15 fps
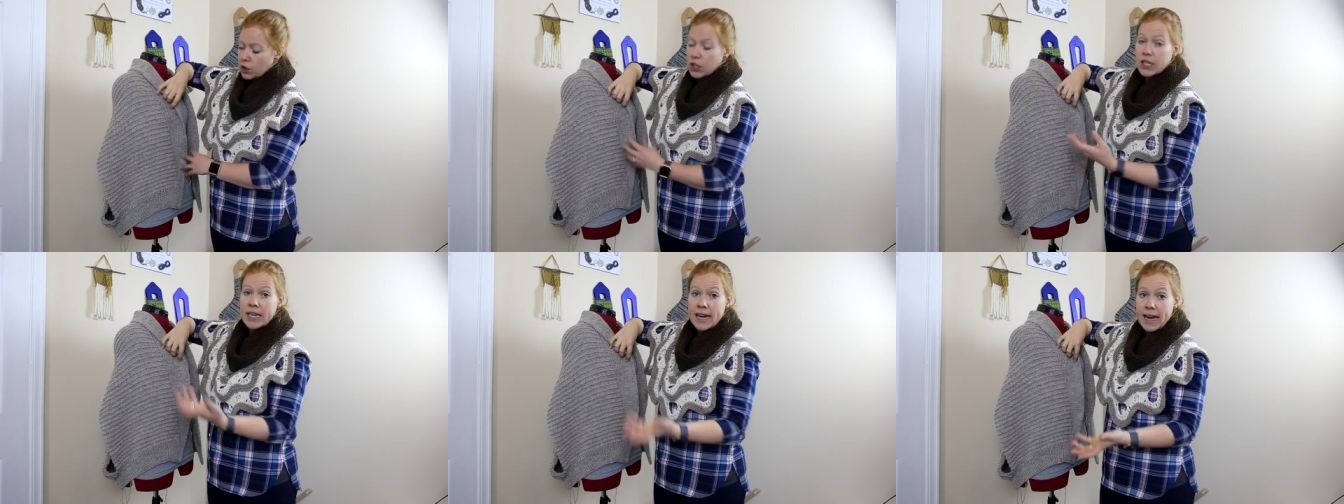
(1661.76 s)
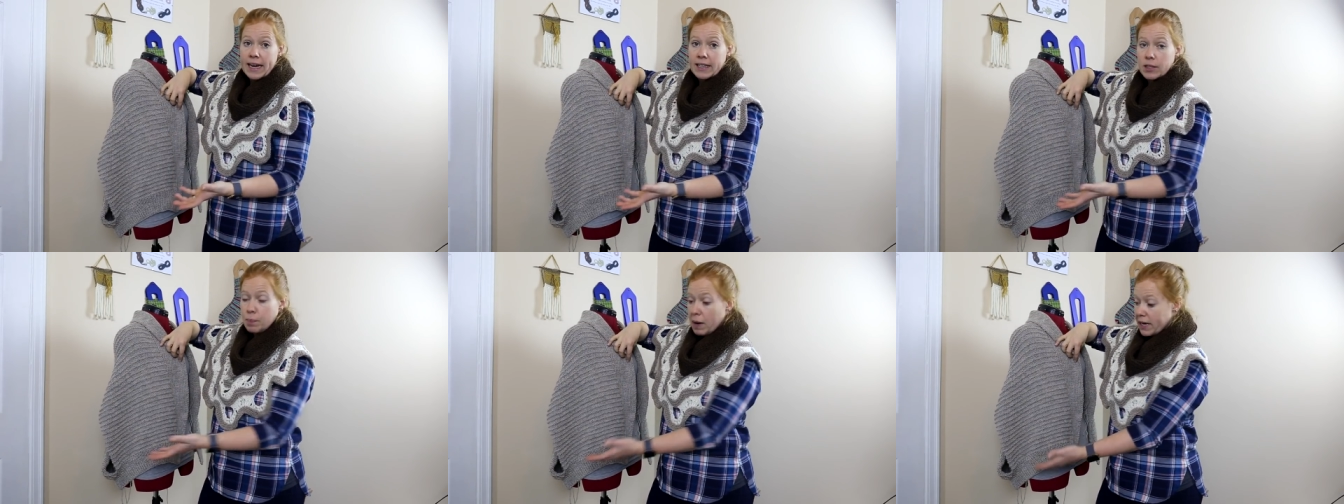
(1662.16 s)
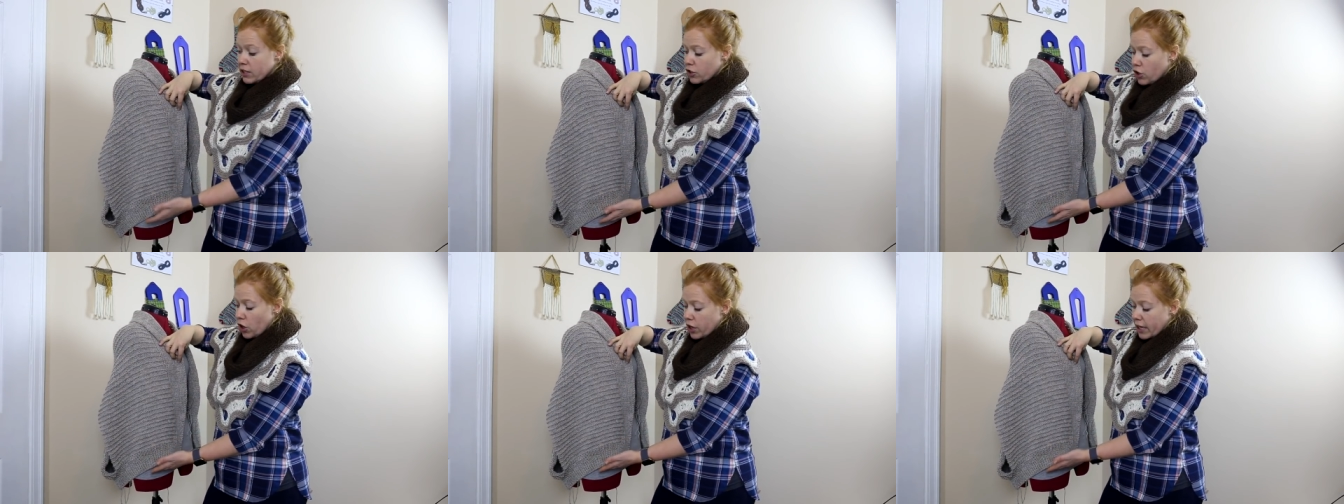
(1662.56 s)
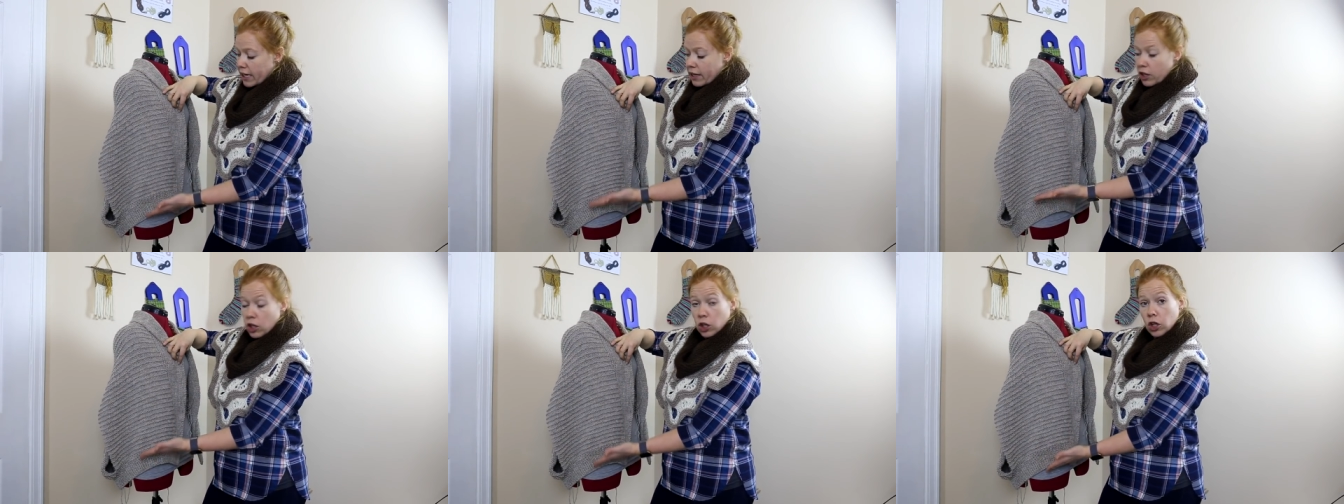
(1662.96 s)
knit by starting
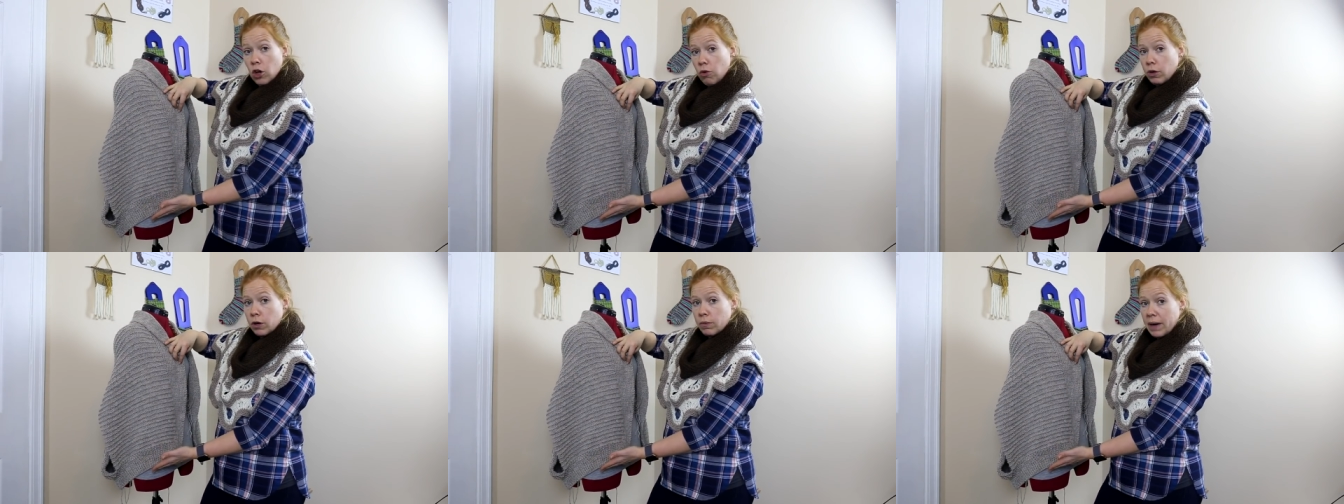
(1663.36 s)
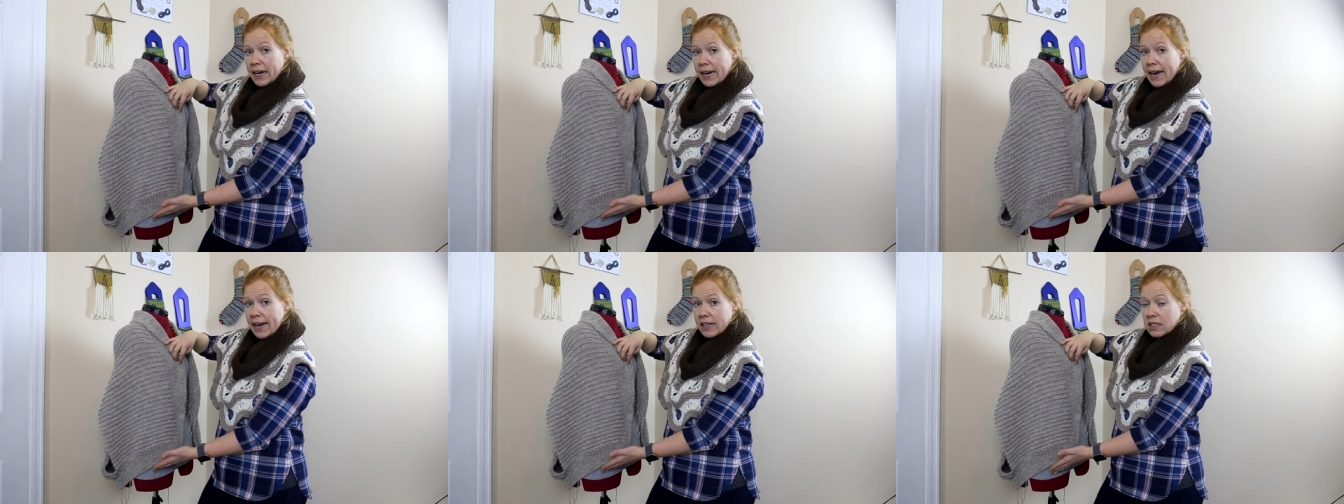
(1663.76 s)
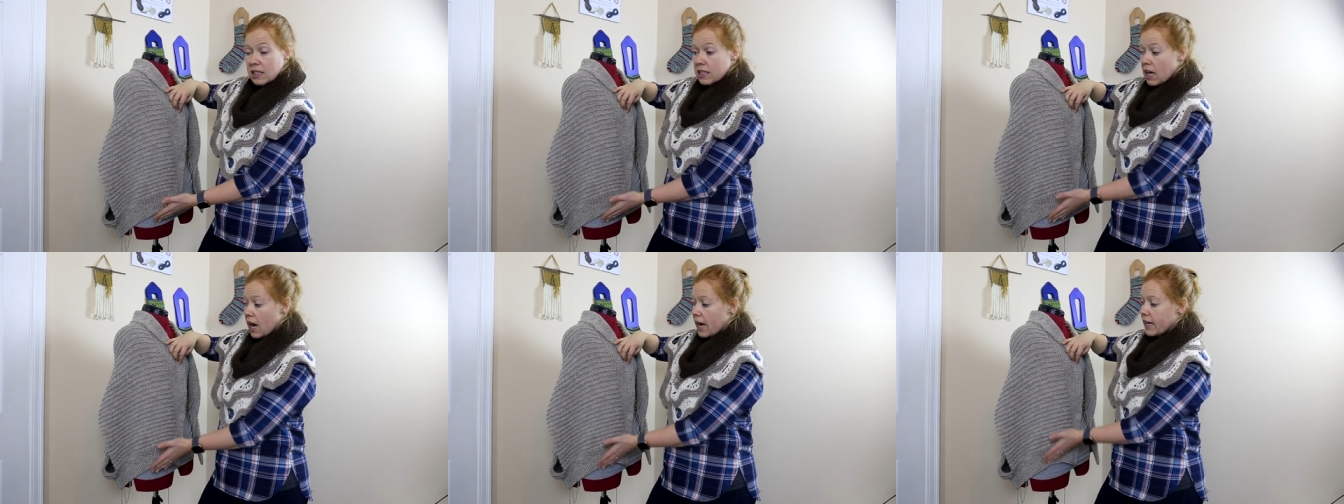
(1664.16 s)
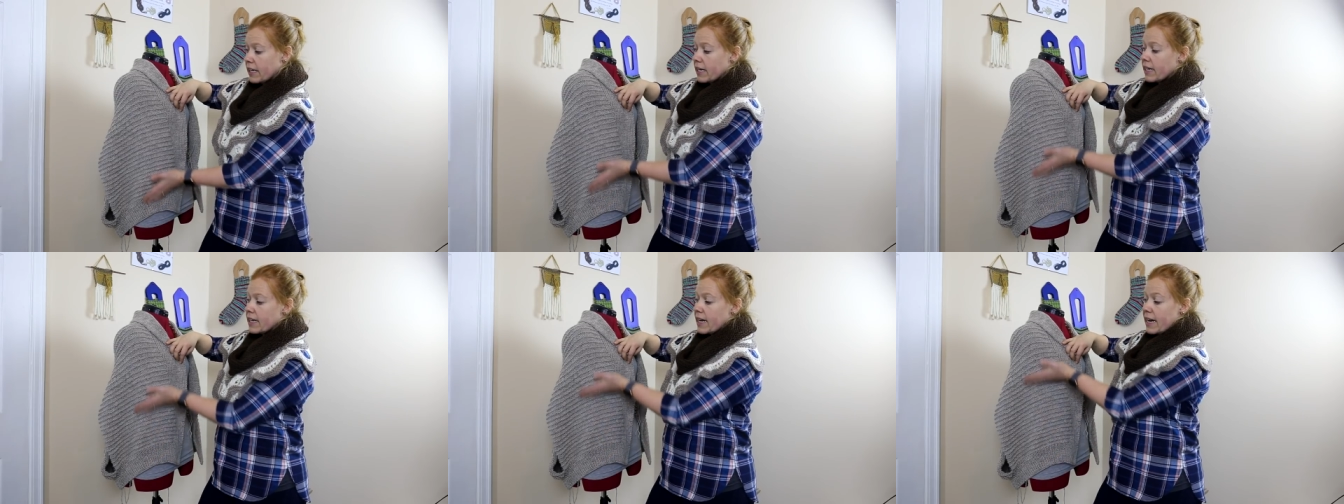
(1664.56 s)
at the lower right hand
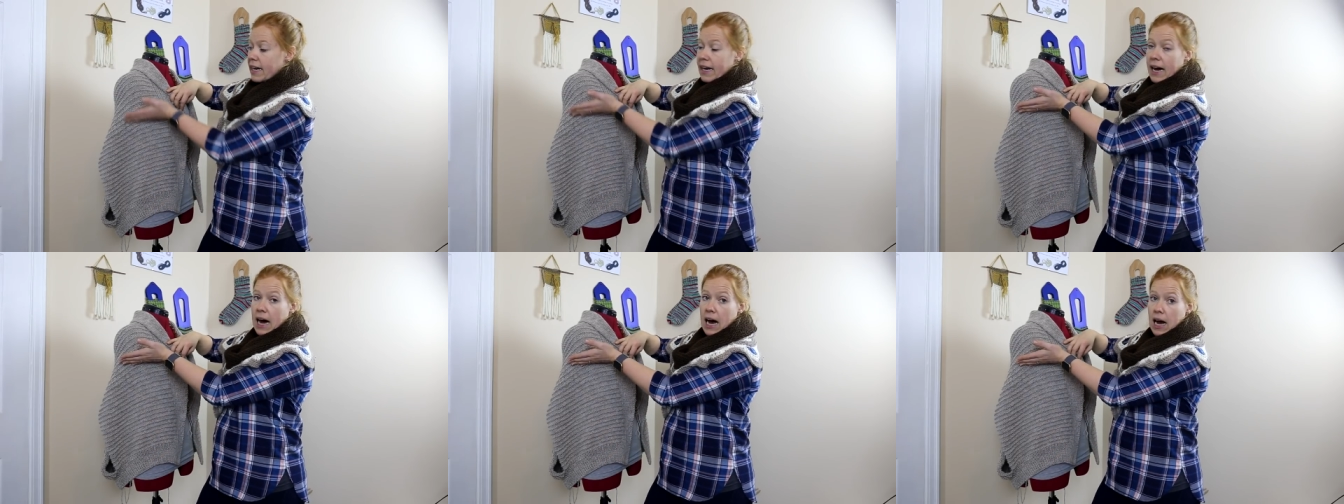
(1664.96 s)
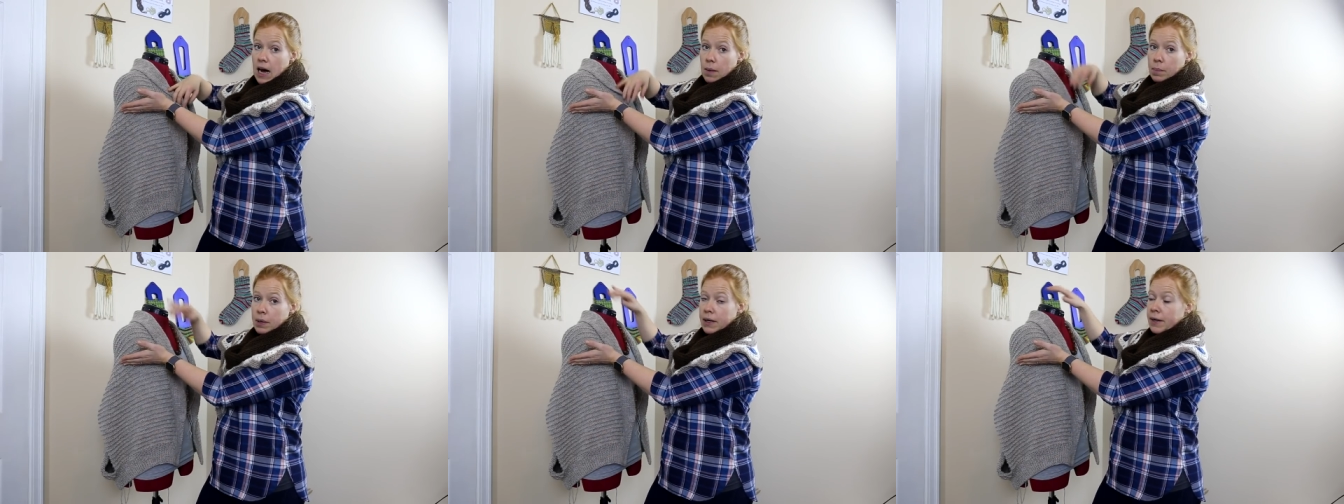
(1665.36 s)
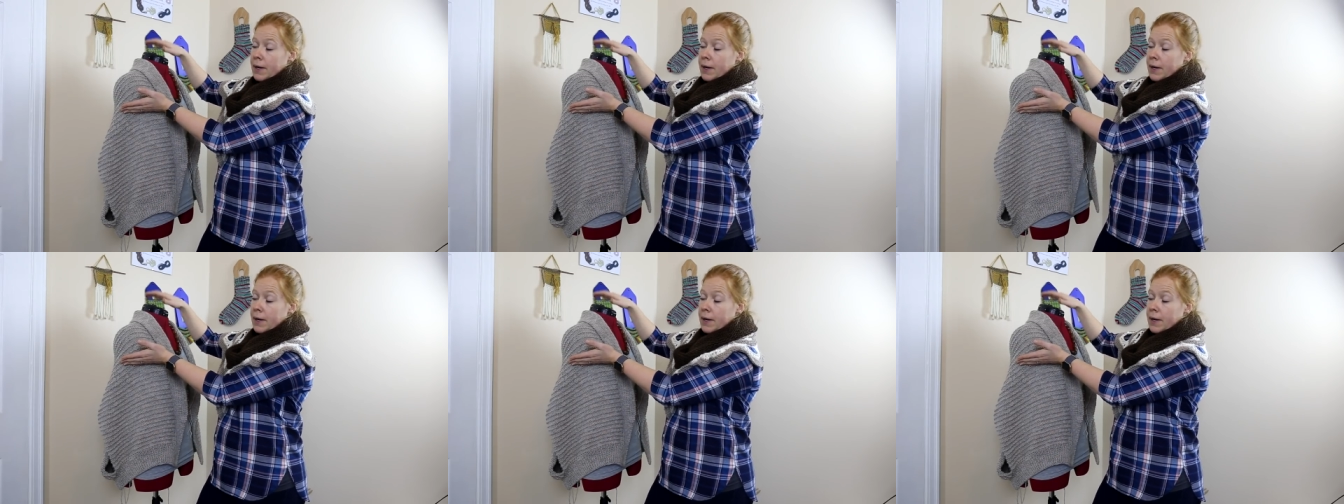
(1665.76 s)
side, knitting up,